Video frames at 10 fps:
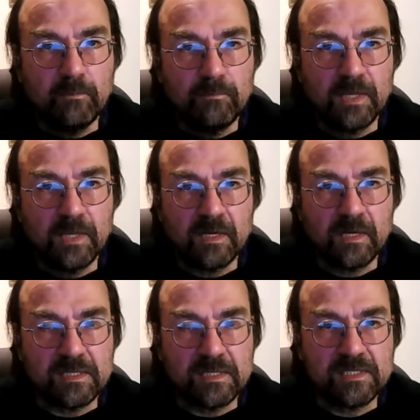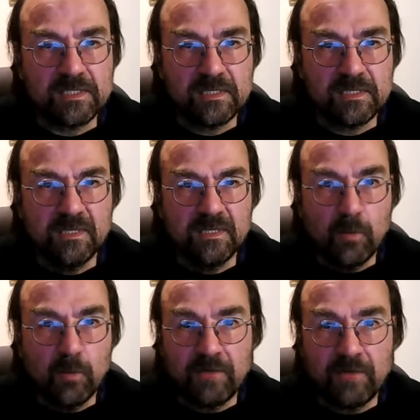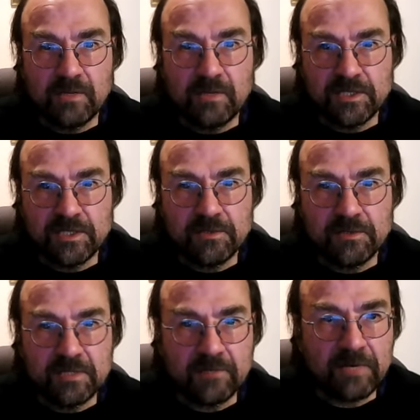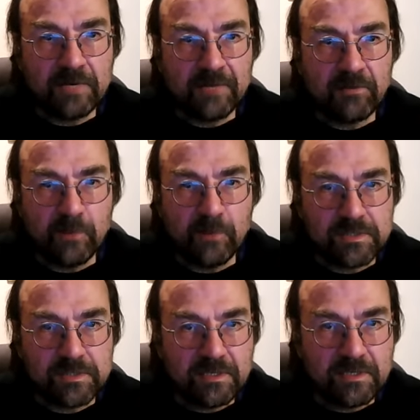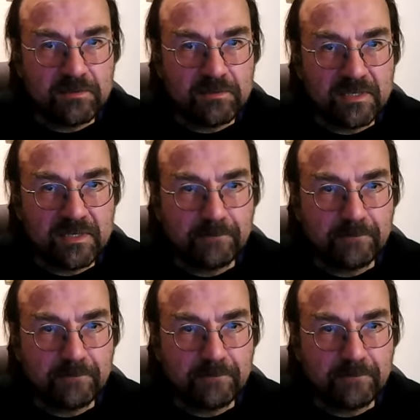because we're only tuned in a very narrow frequency, you could say.